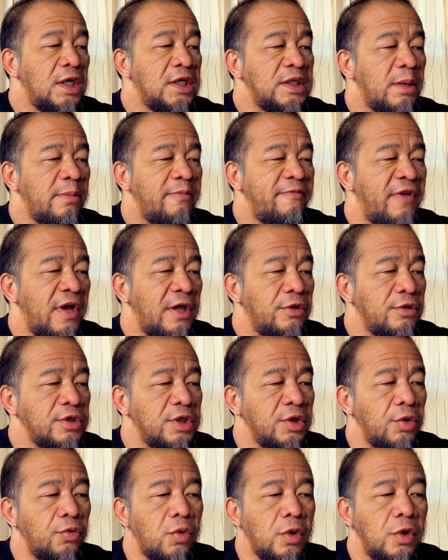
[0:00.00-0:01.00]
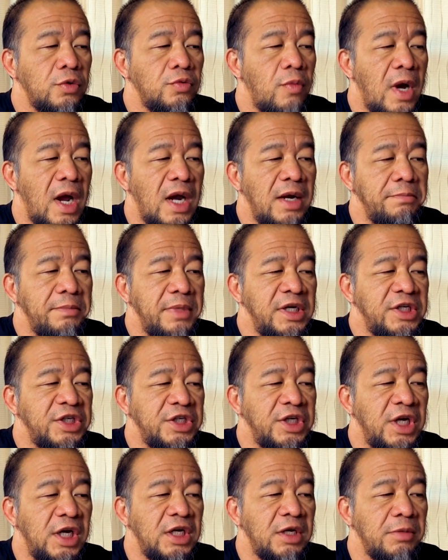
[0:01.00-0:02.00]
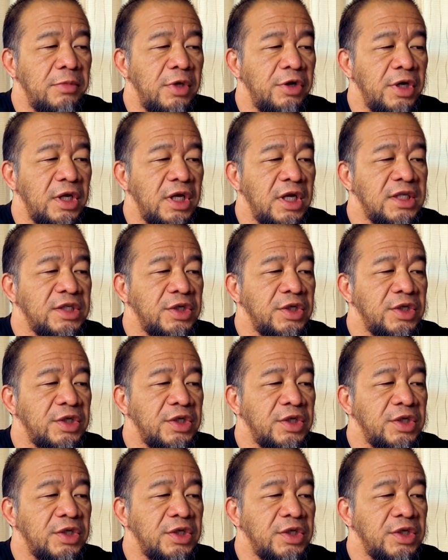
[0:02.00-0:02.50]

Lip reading: some feathers in the worldwide BJJ community.